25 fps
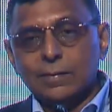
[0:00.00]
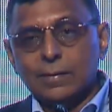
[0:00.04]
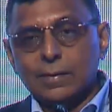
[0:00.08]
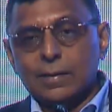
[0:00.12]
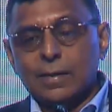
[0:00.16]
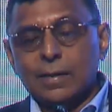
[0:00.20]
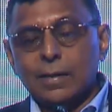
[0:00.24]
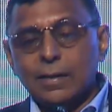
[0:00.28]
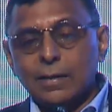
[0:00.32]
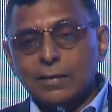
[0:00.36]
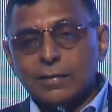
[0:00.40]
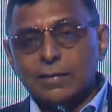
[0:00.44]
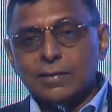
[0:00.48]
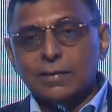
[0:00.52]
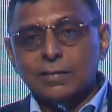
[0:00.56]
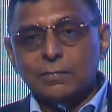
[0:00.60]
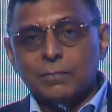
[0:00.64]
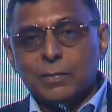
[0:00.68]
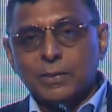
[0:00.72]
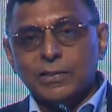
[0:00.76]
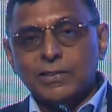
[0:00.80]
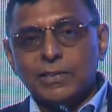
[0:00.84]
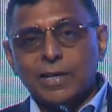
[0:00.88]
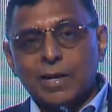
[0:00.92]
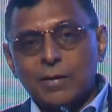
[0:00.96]
curse in
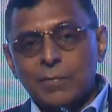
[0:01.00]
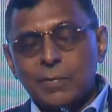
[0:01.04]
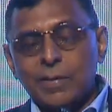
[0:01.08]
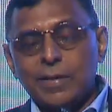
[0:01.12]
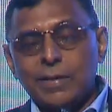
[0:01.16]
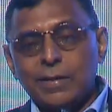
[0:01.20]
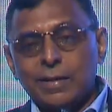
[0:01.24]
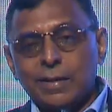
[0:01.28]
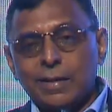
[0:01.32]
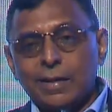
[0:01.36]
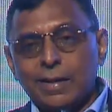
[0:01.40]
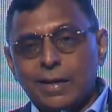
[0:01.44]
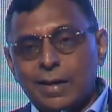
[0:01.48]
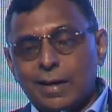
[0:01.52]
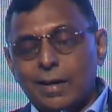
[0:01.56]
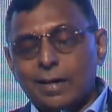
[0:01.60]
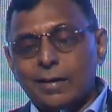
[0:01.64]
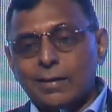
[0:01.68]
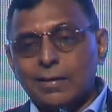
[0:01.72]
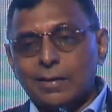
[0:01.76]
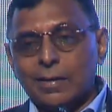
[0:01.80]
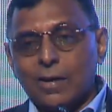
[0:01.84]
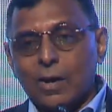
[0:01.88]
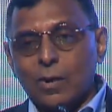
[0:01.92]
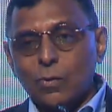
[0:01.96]
Punjabi,
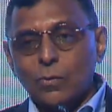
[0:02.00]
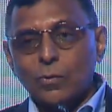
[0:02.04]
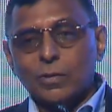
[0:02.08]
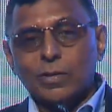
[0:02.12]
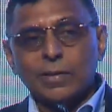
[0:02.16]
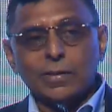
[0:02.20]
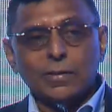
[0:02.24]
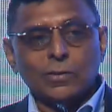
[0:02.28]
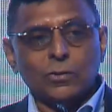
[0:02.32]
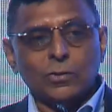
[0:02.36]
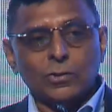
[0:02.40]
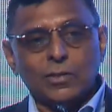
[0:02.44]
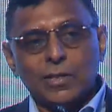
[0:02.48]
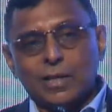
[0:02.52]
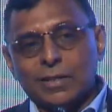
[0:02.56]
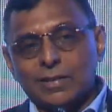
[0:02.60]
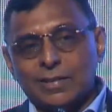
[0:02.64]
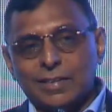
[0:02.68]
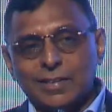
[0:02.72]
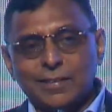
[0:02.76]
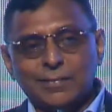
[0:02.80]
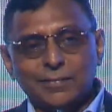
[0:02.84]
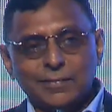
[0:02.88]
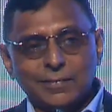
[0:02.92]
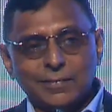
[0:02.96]
and count in Gujarati.